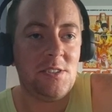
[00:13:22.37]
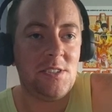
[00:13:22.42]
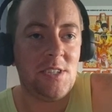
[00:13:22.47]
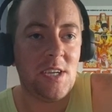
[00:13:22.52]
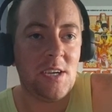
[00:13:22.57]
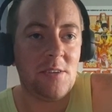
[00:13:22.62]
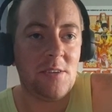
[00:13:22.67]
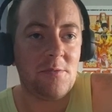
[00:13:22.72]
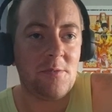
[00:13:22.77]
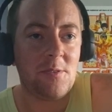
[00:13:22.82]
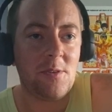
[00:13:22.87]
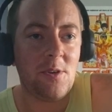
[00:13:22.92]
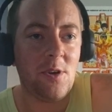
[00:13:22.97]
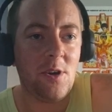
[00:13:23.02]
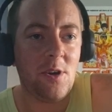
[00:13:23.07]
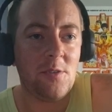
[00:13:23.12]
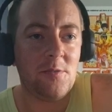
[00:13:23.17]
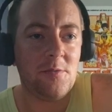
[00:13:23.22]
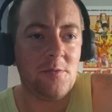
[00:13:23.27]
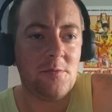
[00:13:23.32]
Geoff,
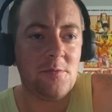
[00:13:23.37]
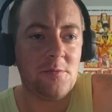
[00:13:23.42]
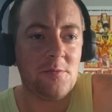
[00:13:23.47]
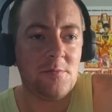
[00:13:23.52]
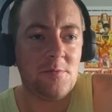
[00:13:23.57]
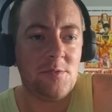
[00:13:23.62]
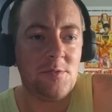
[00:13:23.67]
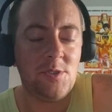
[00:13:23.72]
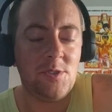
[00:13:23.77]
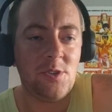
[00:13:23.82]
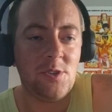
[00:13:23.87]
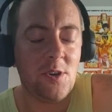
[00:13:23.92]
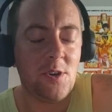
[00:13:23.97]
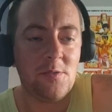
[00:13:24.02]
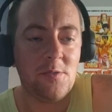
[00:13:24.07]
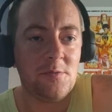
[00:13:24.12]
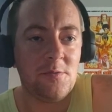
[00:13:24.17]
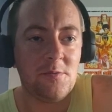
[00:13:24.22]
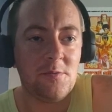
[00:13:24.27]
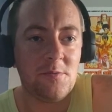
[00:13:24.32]
Goff,
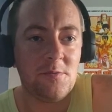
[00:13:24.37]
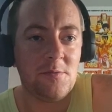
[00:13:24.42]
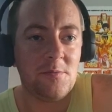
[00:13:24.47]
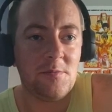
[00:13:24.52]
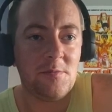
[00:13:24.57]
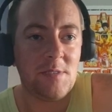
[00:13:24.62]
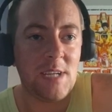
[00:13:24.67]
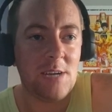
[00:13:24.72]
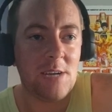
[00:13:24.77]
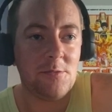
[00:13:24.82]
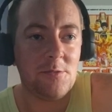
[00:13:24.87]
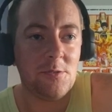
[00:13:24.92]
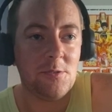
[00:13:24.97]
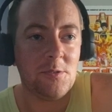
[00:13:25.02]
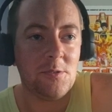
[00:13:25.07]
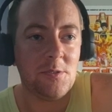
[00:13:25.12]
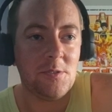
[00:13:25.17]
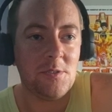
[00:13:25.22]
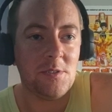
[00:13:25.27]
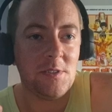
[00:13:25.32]
Geoff, Daryl.